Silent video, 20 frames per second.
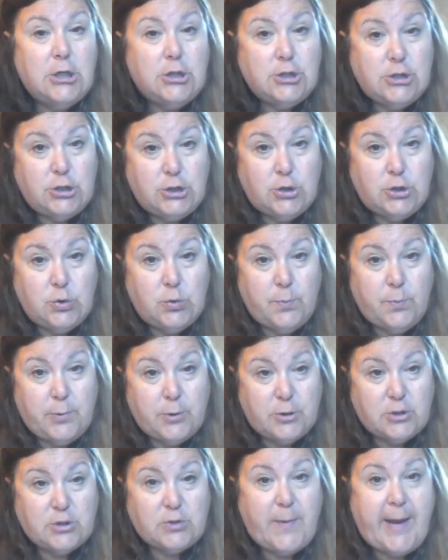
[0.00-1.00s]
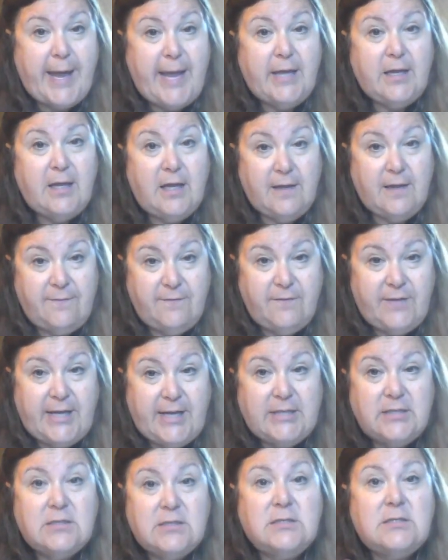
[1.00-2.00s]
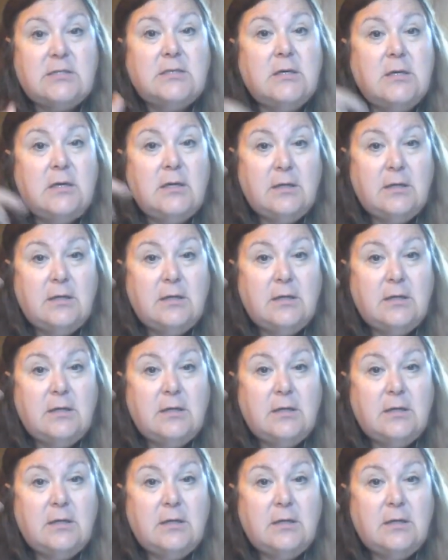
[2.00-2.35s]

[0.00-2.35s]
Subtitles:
to persuade, convince,